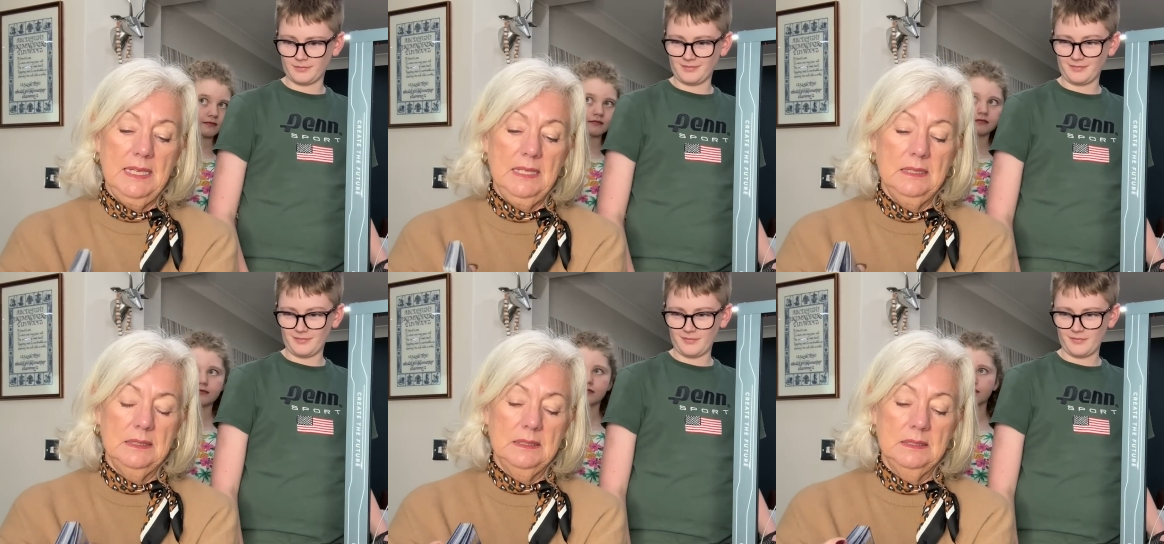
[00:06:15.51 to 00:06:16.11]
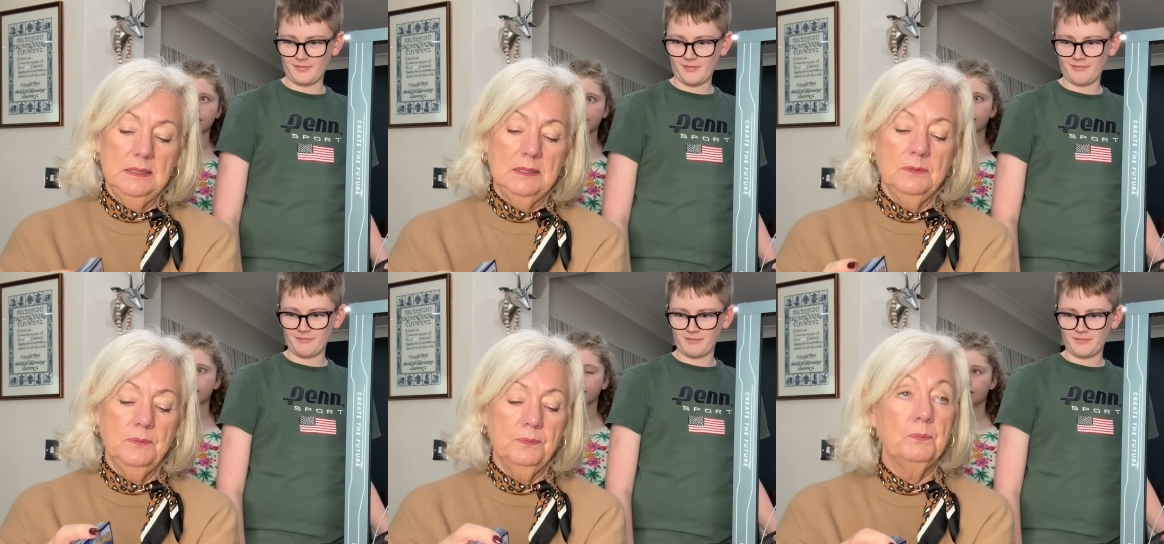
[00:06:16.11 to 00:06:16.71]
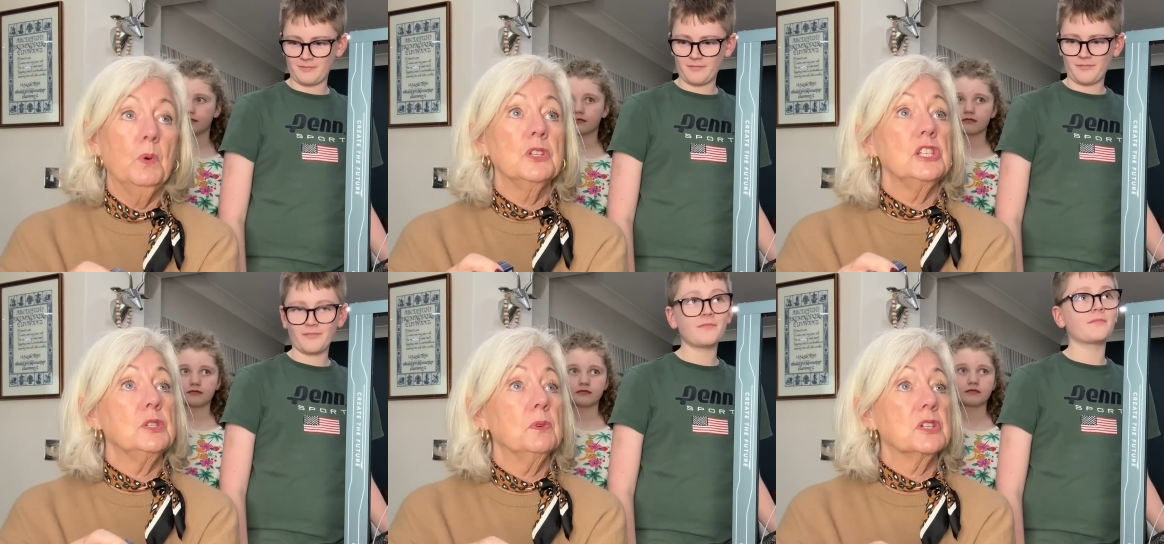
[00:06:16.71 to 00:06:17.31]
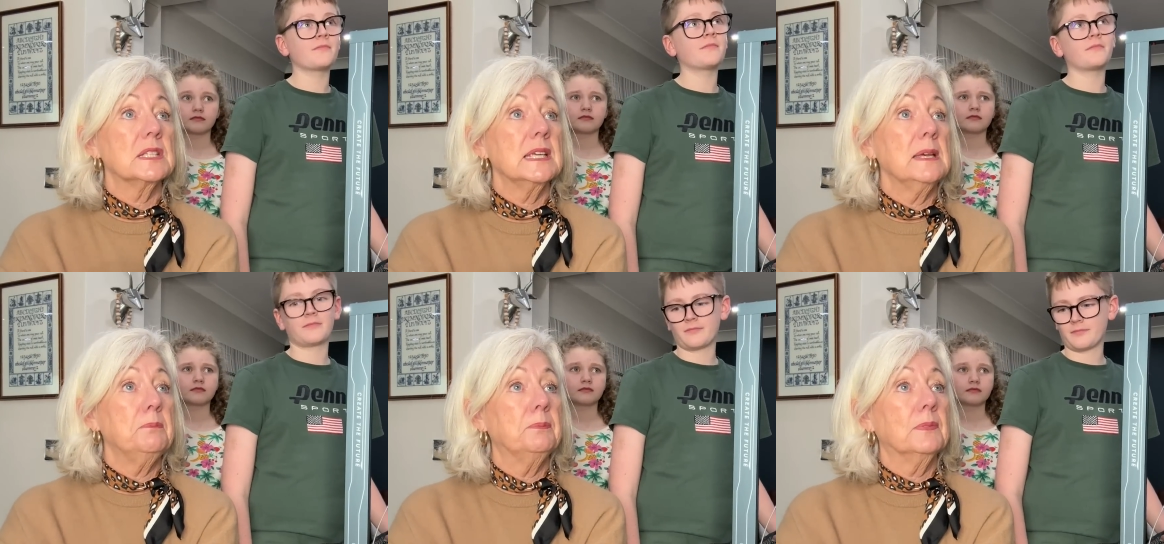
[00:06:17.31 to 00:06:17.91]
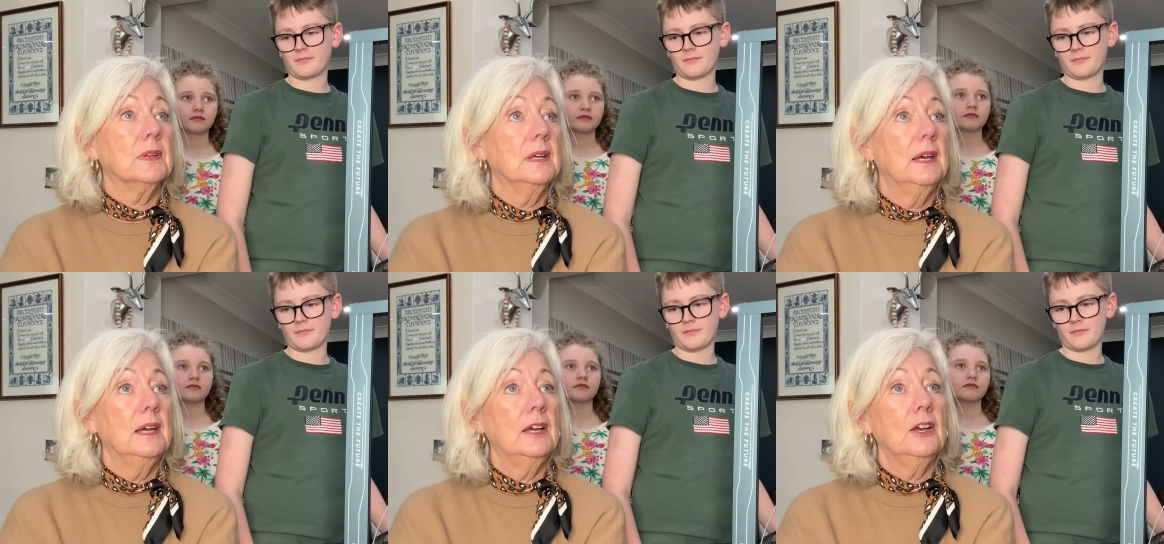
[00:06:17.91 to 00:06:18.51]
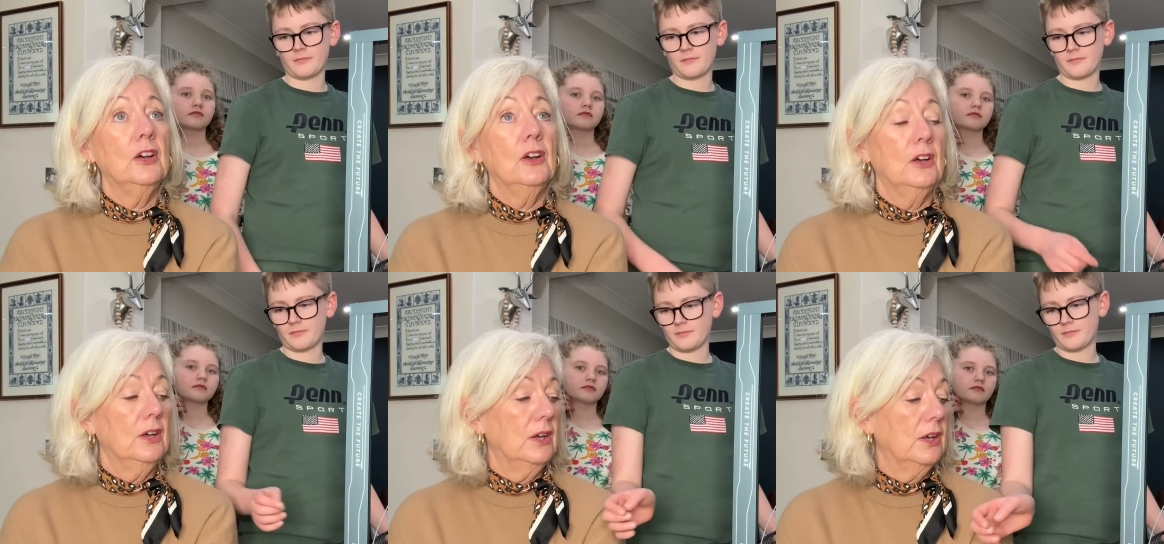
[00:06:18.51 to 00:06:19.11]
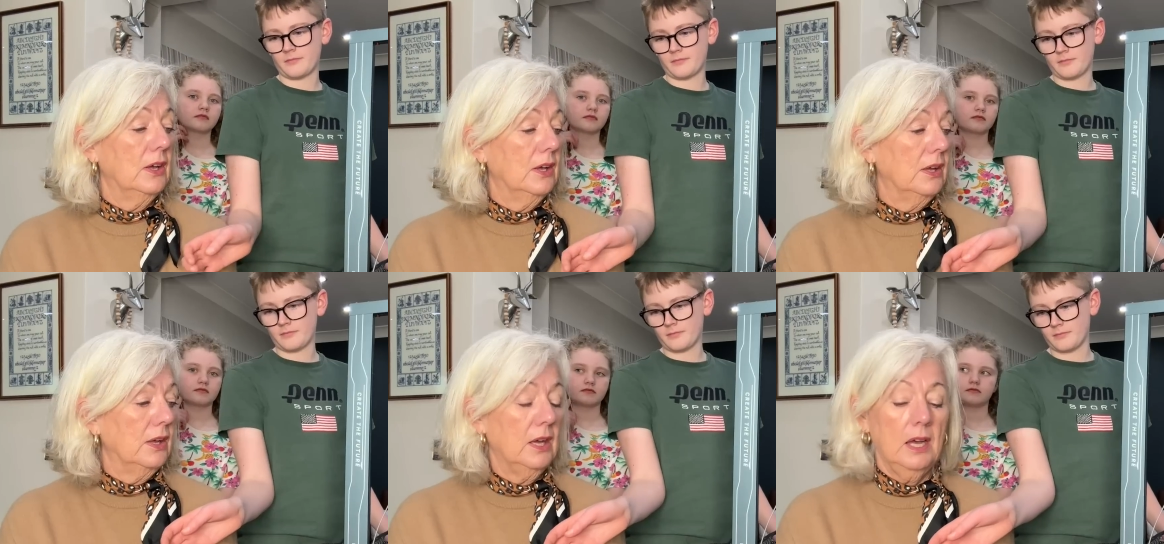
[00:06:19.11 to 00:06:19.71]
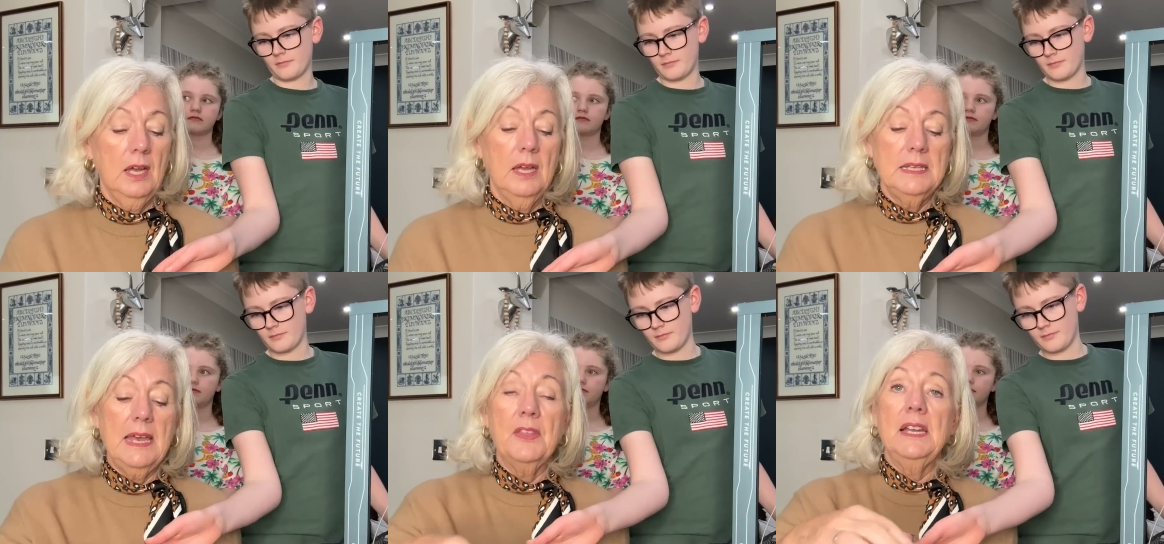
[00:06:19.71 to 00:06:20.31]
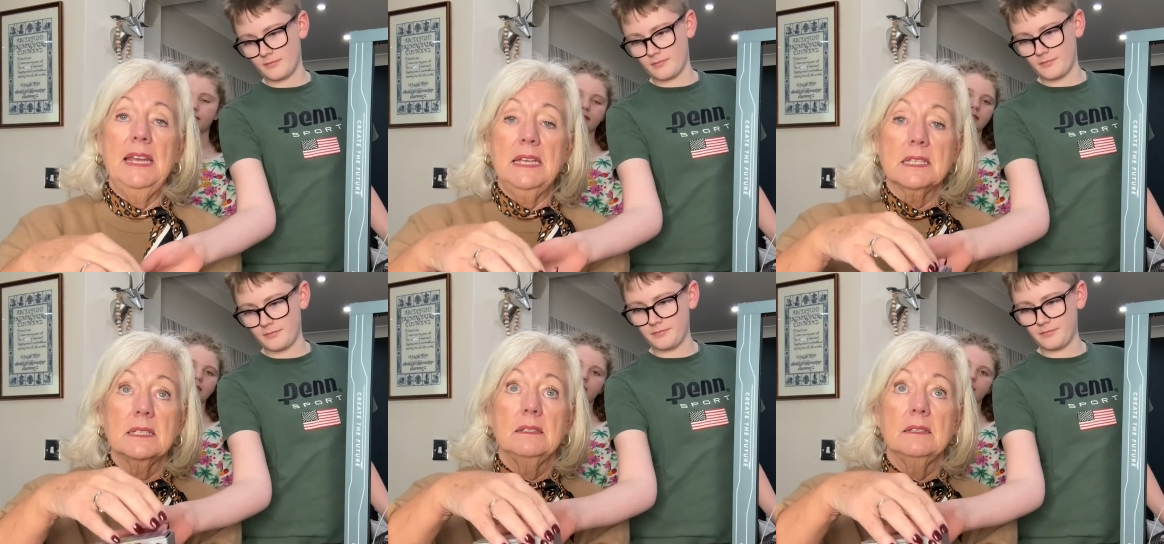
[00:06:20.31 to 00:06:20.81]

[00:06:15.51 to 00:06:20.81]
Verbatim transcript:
Speaker 1: it? What did you want to say? You're make the top. That's what we're going to do. Yeah, the lid.